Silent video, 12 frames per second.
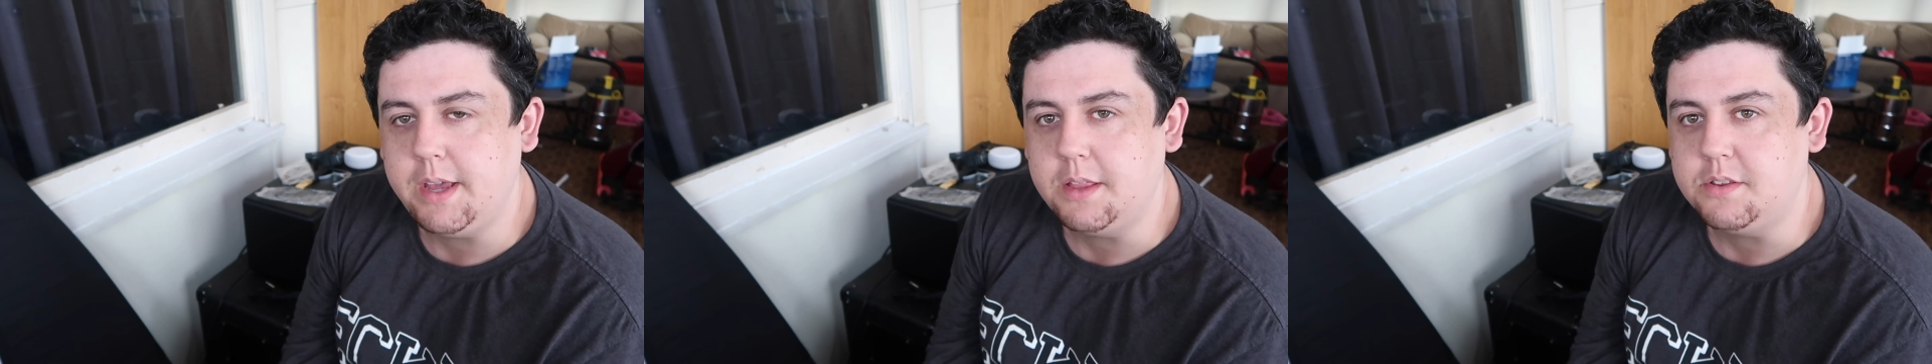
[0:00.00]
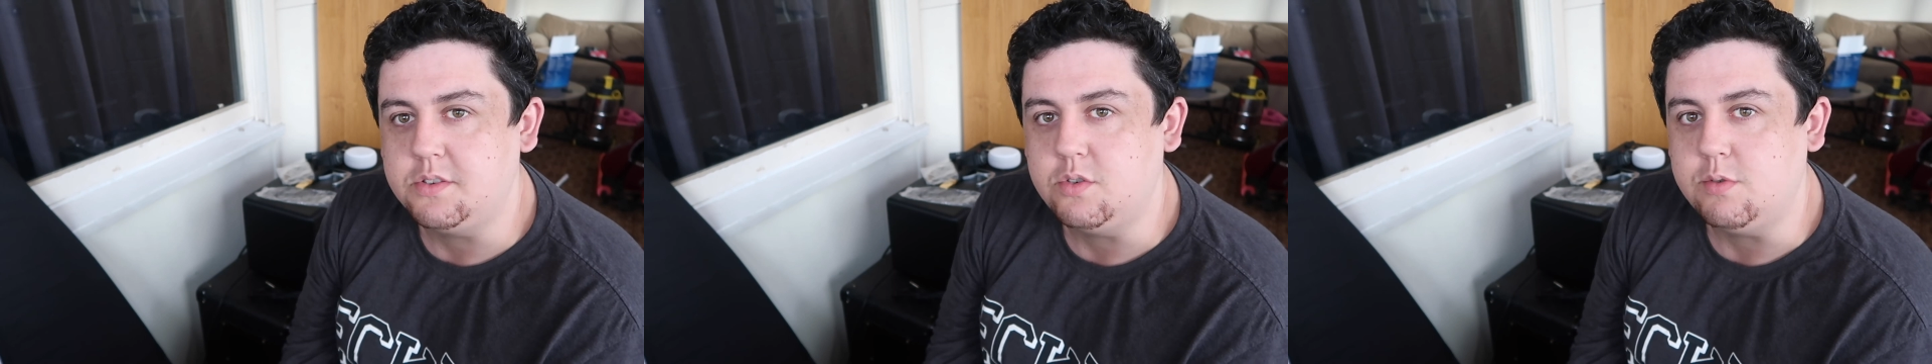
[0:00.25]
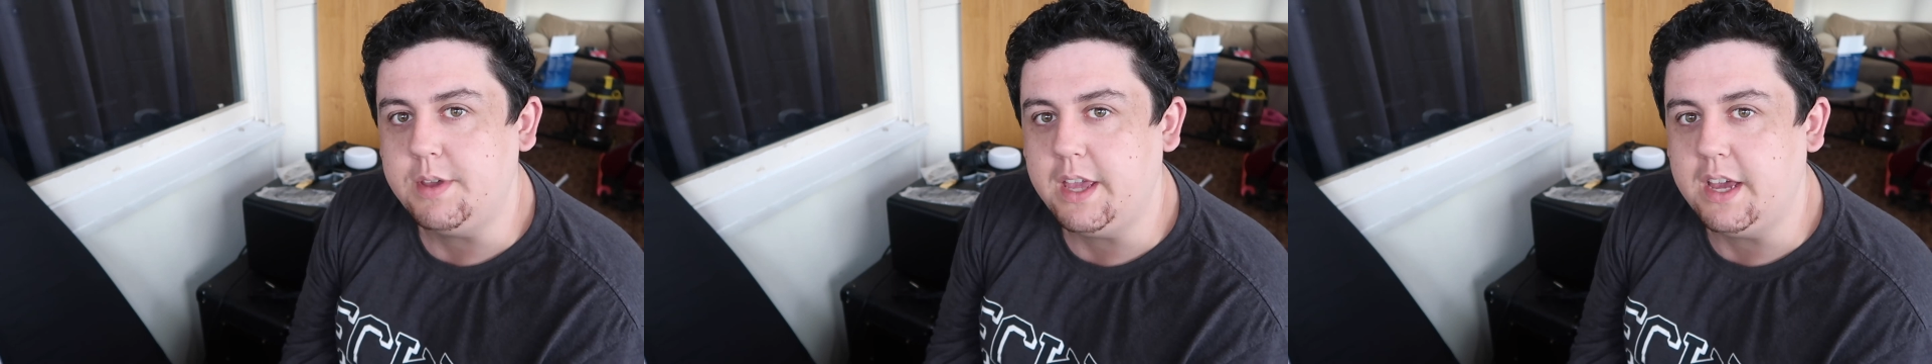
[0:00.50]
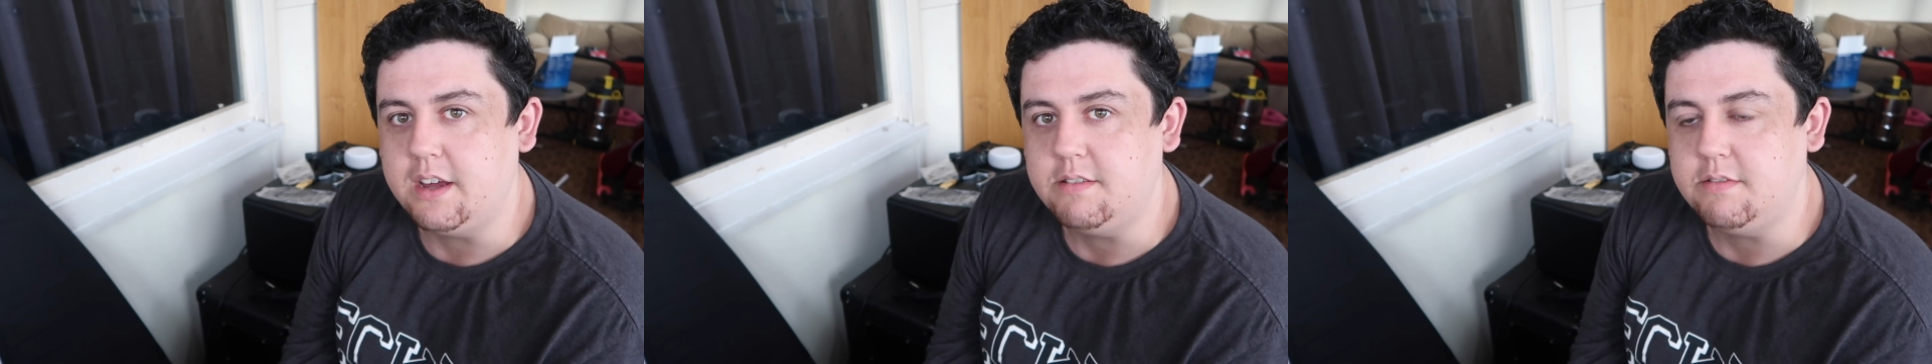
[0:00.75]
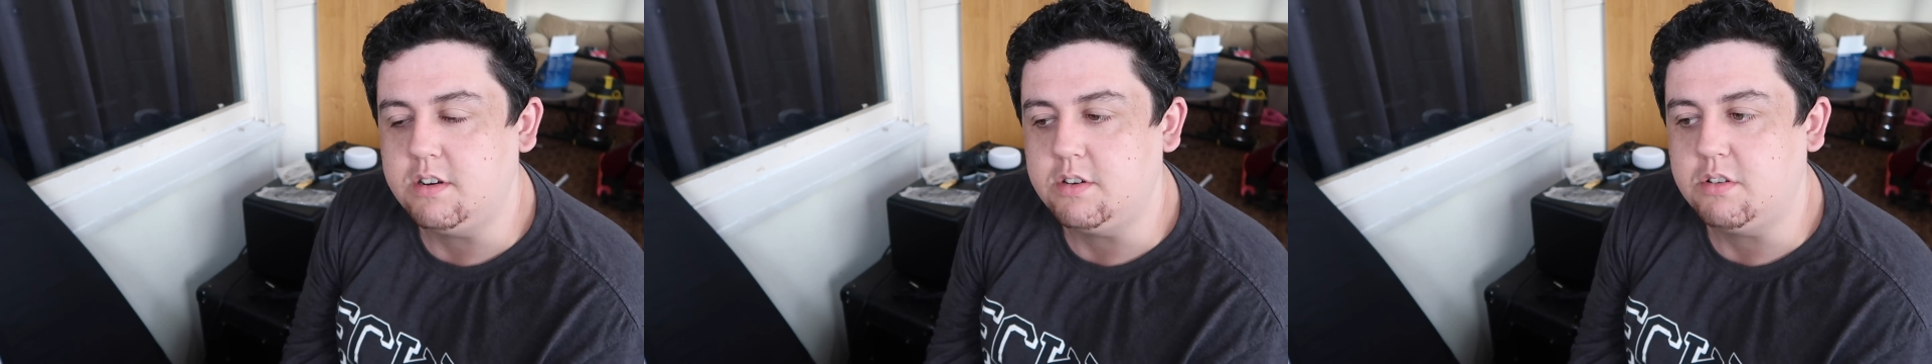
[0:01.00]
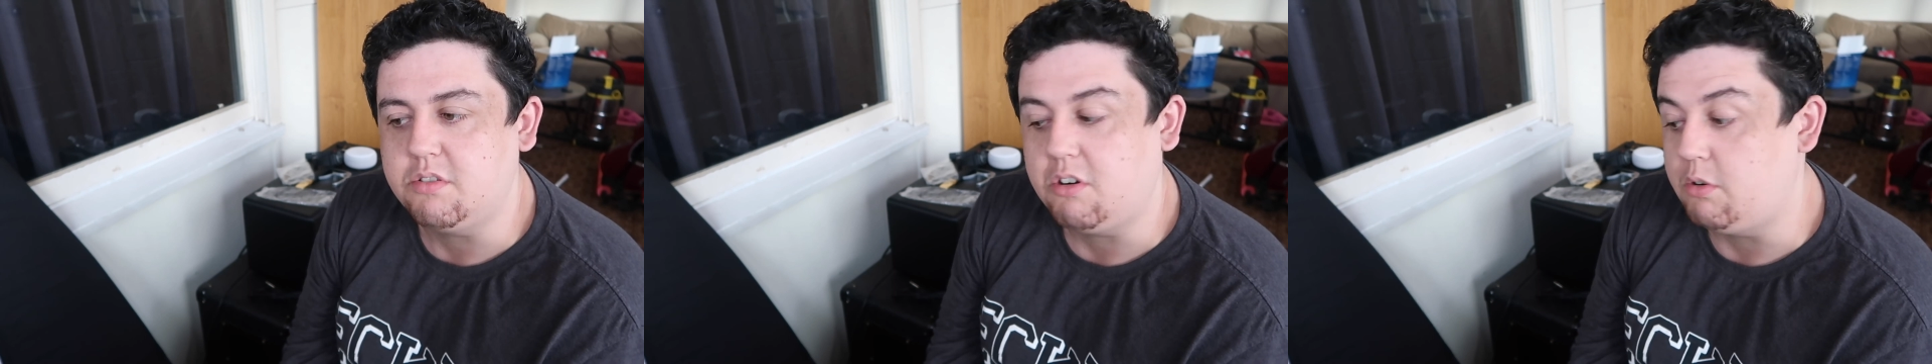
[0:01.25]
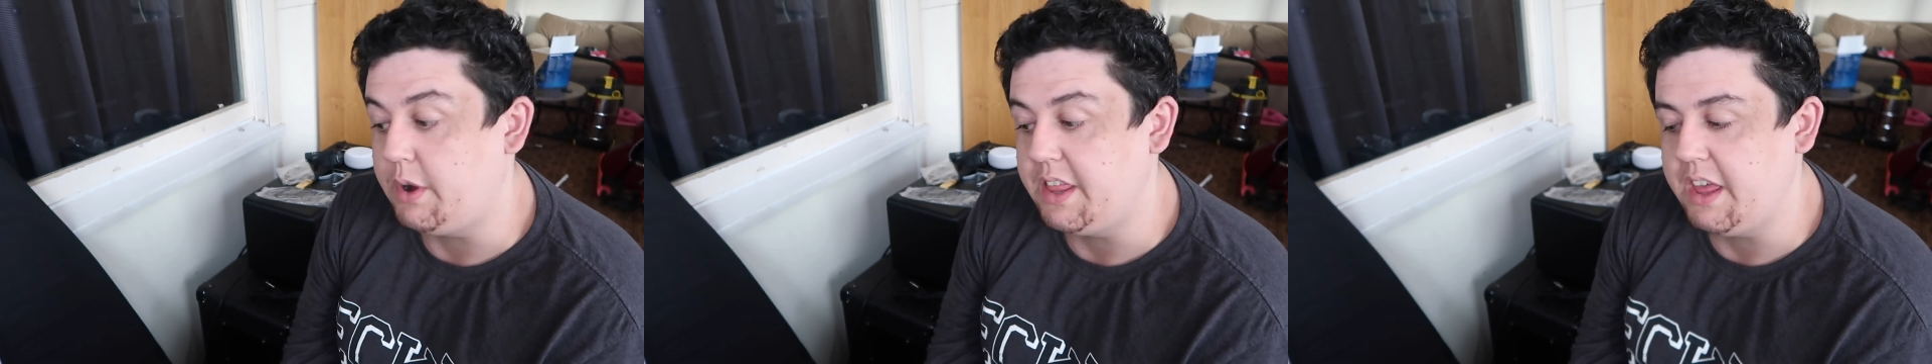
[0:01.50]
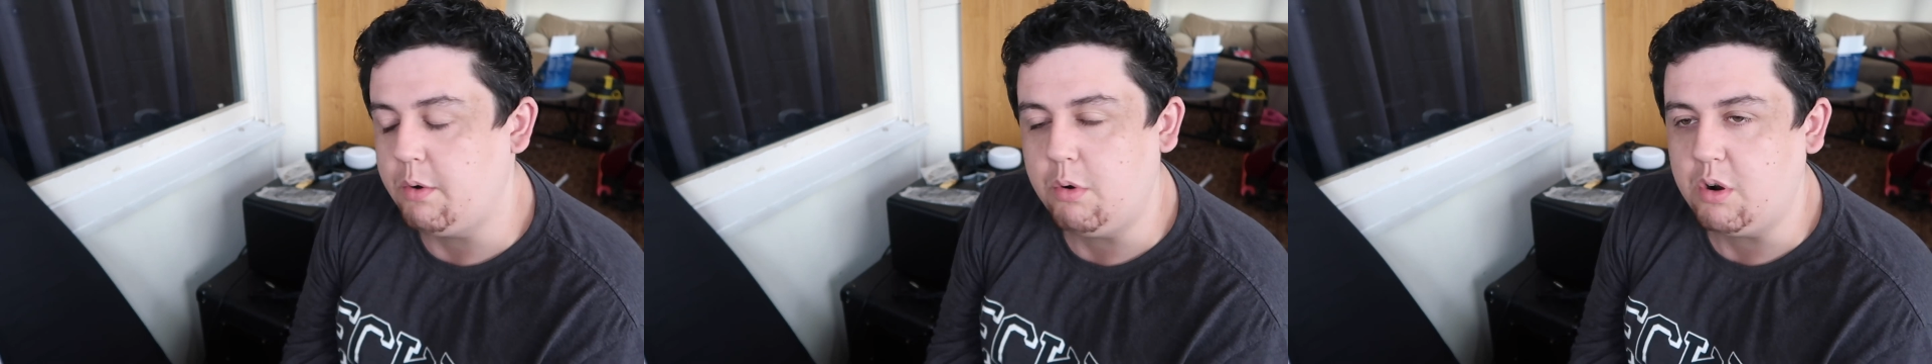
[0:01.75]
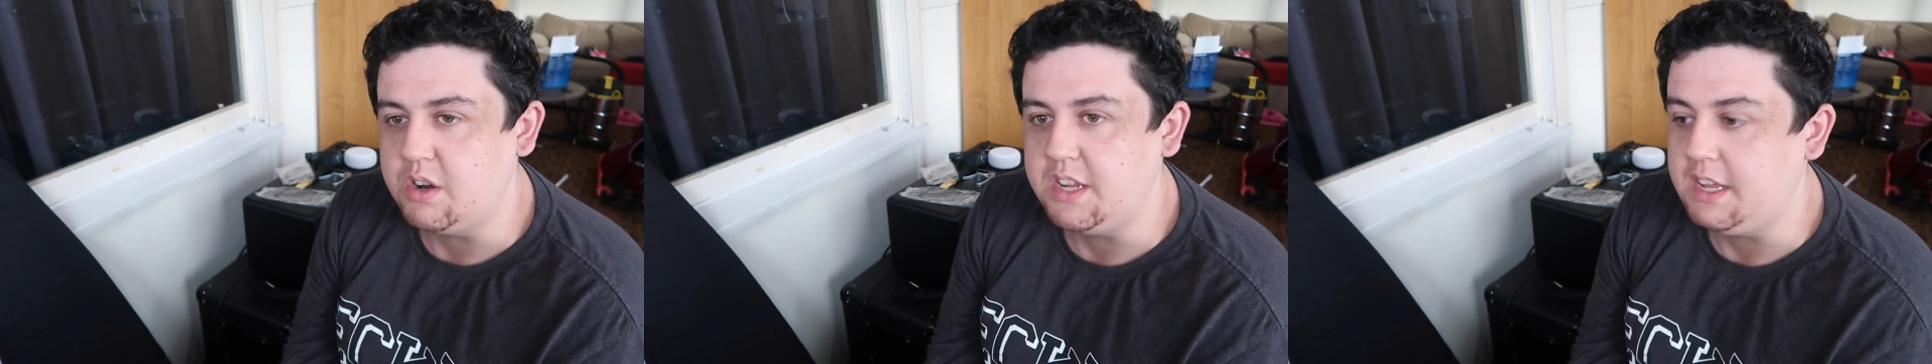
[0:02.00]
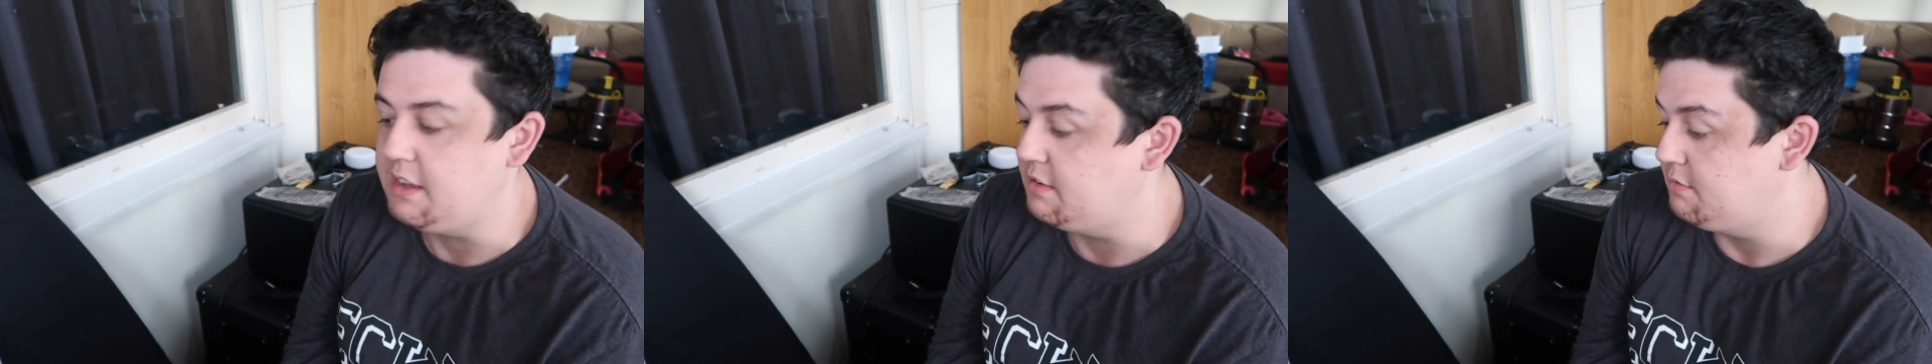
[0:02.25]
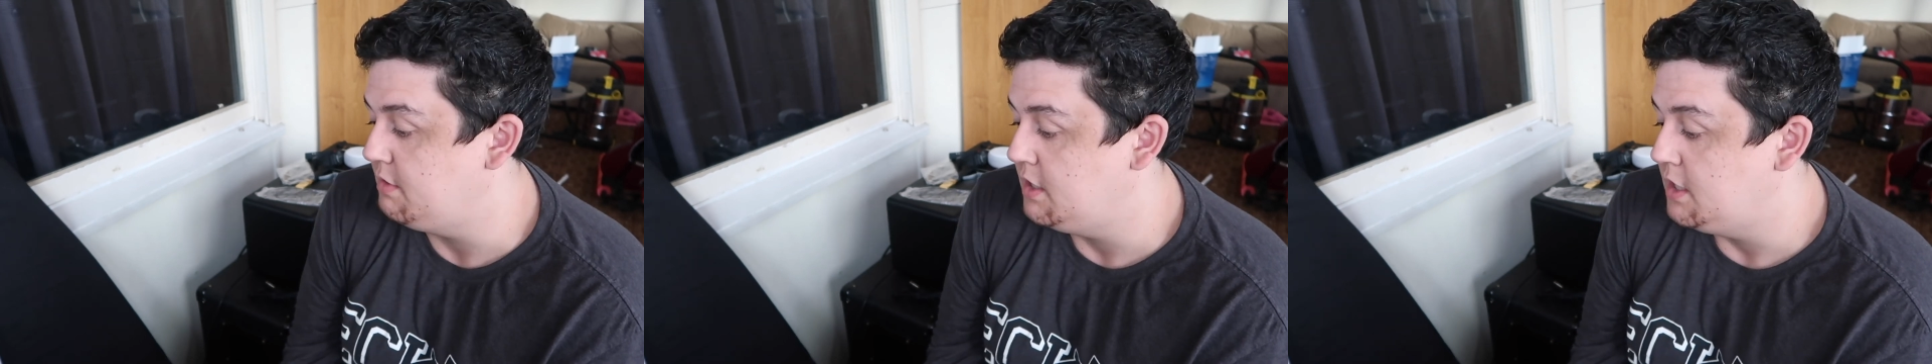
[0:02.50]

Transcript: sort me out, and I'll just throw away their warranty because it